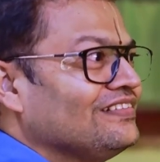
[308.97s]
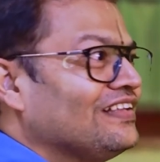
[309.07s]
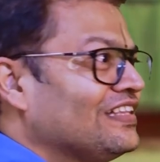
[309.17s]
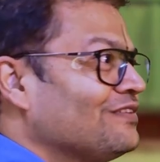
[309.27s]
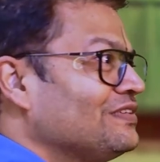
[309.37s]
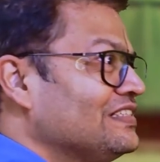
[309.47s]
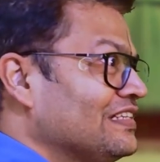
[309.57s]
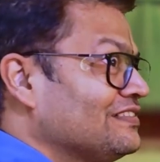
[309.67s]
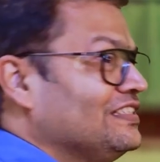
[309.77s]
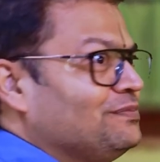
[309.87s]
the other one is
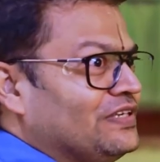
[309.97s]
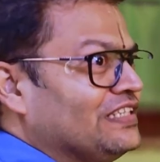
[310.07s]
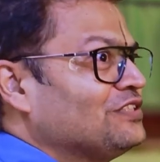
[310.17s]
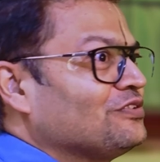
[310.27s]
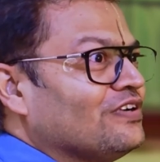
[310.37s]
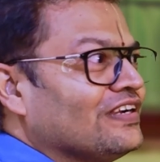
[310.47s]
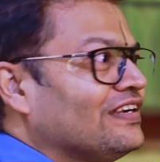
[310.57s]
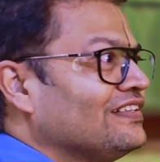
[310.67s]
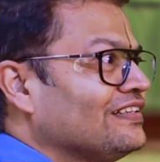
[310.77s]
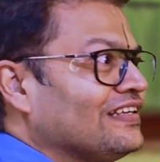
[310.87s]
actually pretty strong
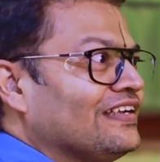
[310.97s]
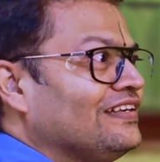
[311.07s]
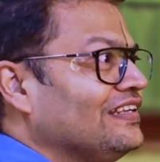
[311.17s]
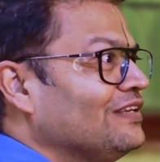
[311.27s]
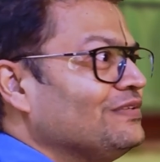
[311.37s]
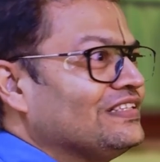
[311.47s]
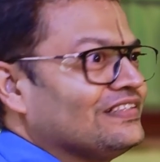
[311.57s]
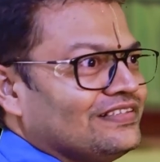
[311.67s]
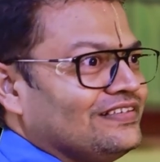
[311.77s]
and then can deal with